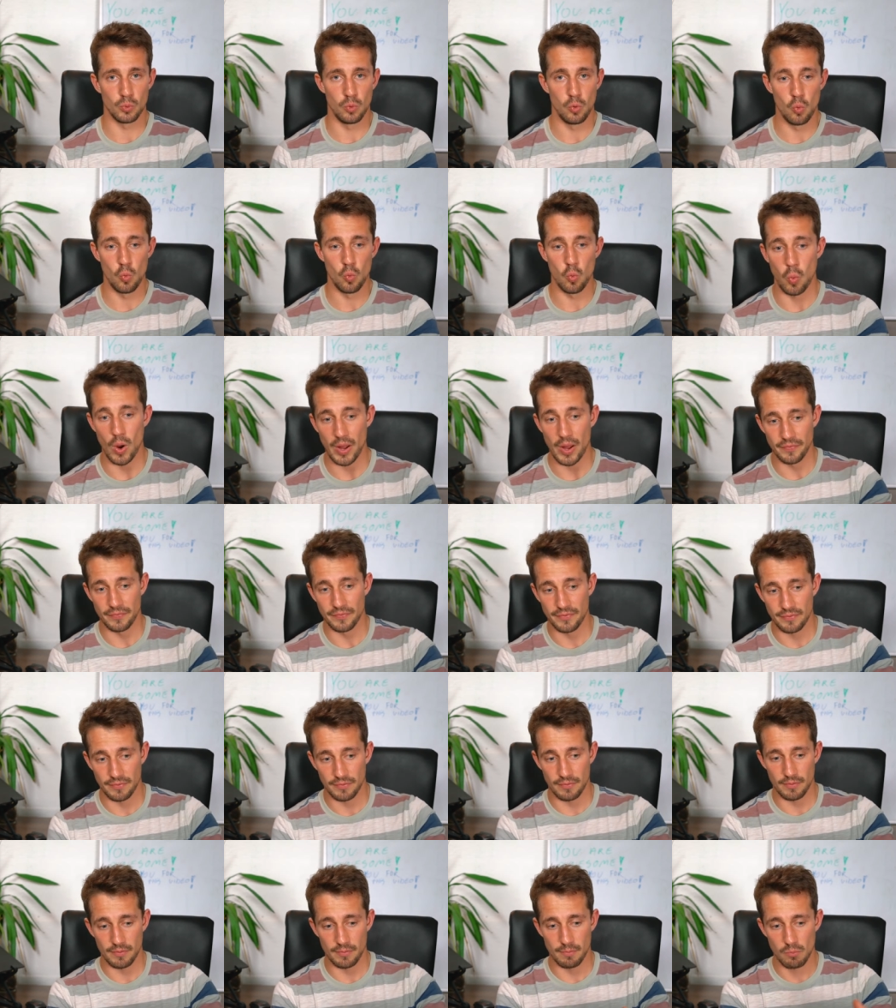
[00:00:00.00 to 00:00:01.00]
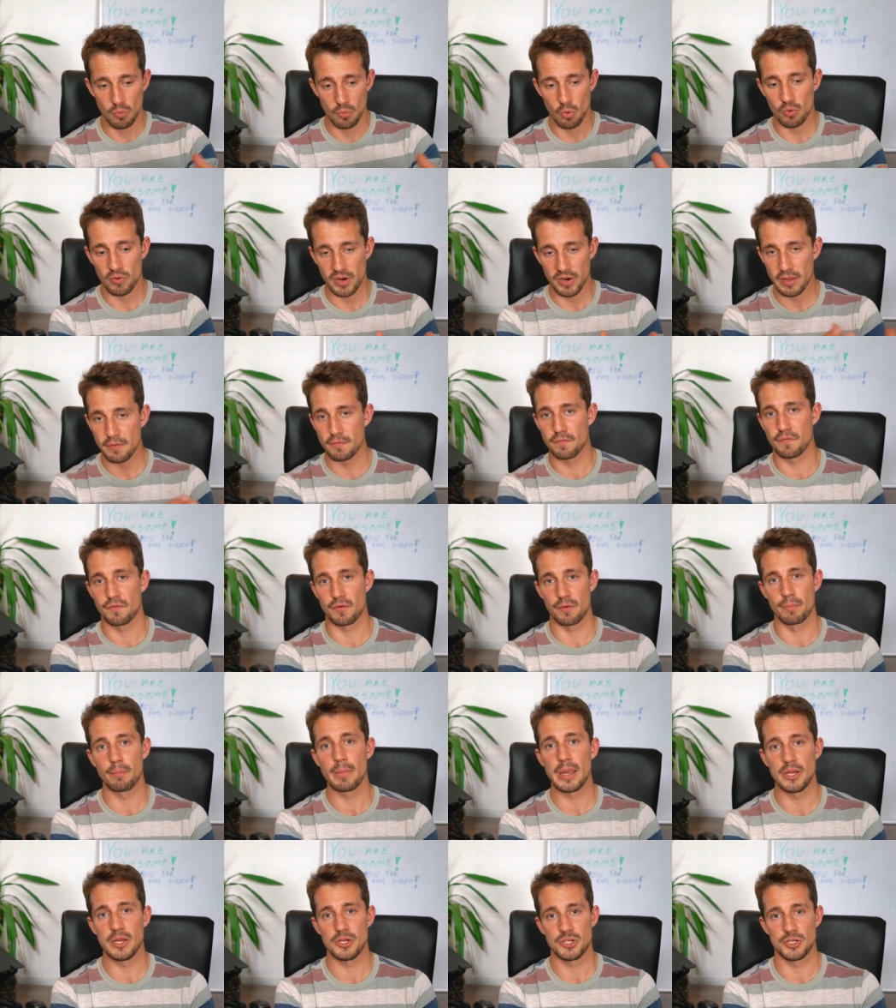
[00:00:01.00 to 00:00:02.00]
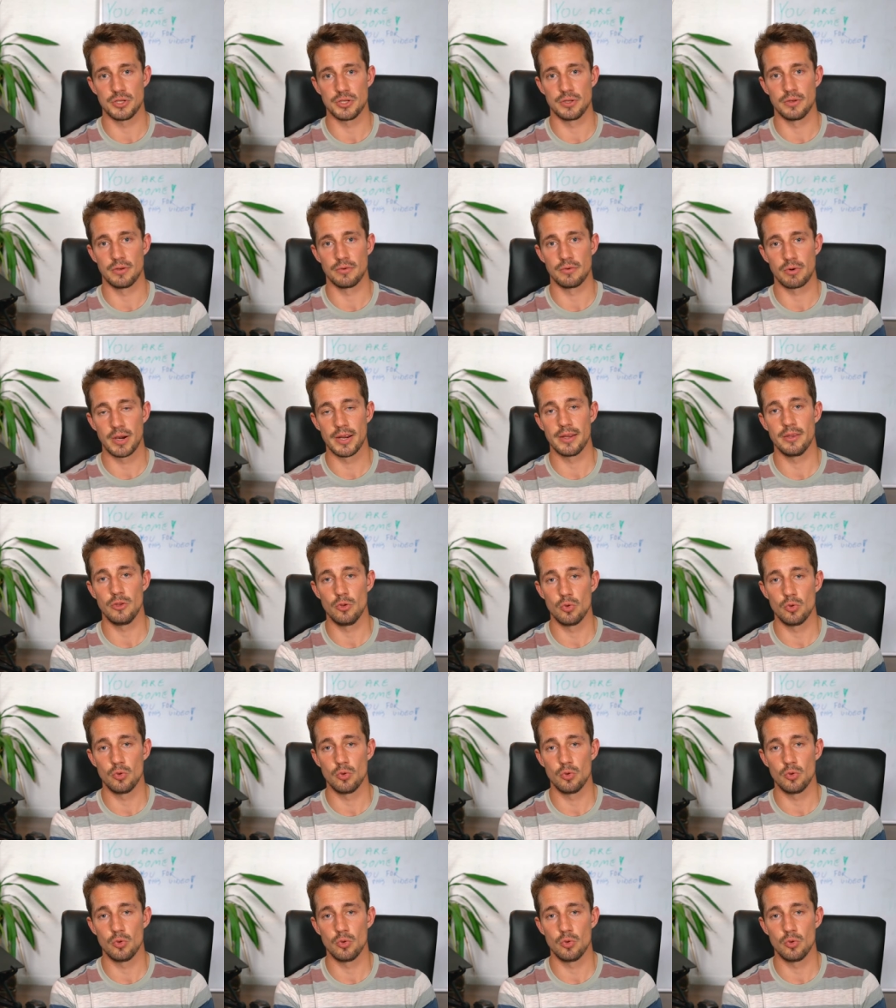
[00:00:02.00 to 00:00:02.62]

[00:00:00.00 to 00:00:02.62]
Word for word: who want more information, right?